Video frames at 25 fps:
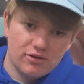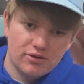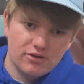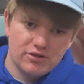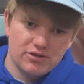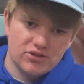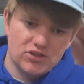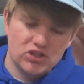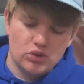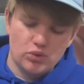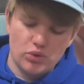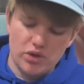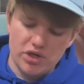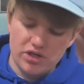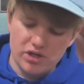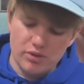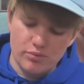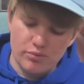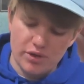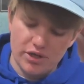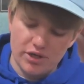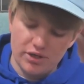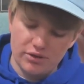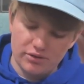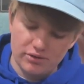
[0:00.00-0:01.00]
squeak a
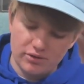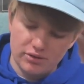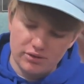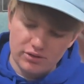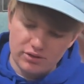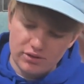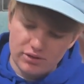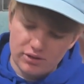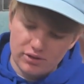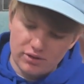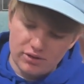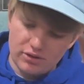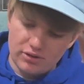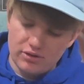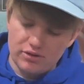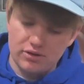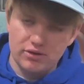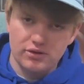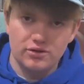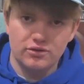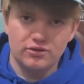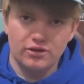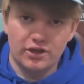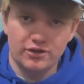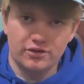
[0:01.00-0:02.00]
bit
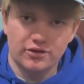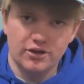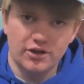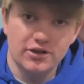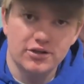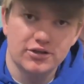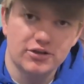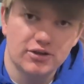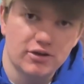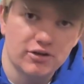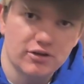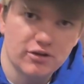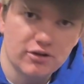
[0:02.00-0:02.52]
like this.